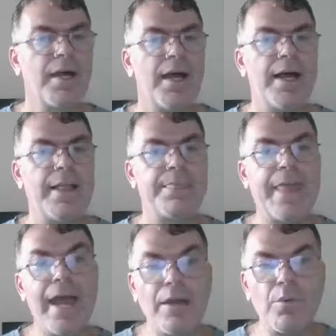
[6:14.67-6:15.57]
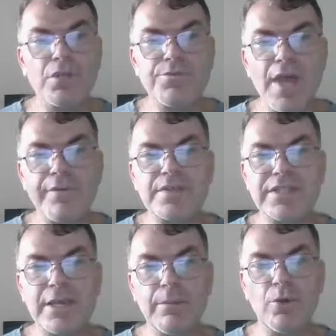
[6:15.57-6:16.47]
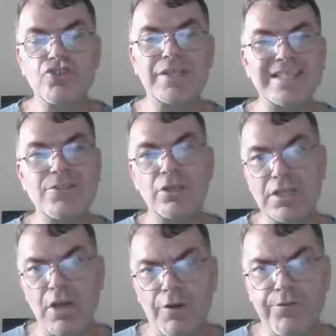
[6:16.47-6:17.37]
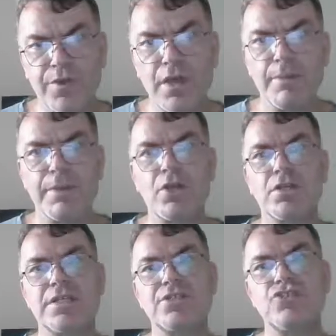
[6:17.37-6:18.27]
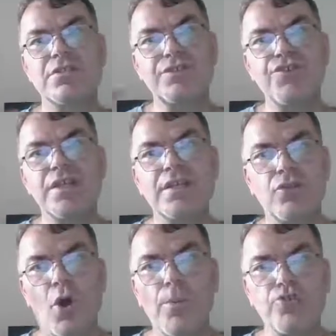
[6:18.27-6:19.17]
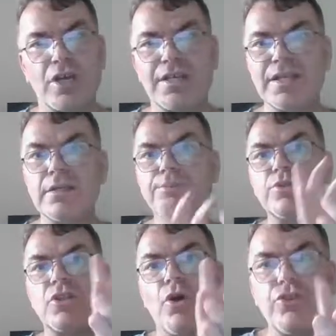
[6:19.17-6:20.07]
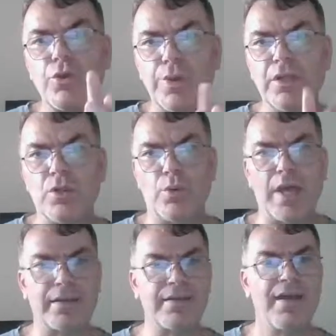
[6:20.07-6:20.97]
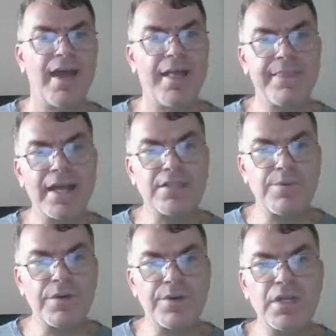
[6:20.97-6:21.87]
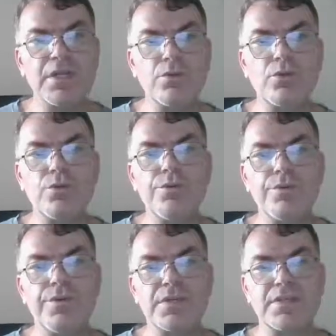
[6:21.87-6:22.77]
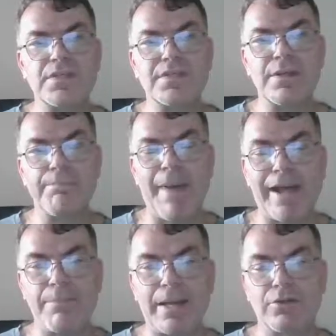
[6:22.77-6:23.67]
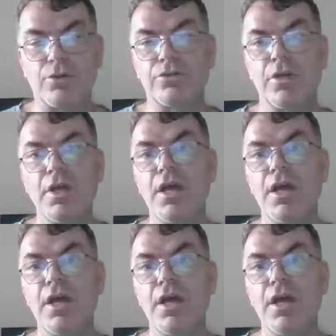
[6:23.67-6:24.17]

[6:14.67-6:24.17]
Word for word: and then once we have this label object it's not enough because it's just created the object it didn't put it on the window yet and that's where we need to do with this pack method.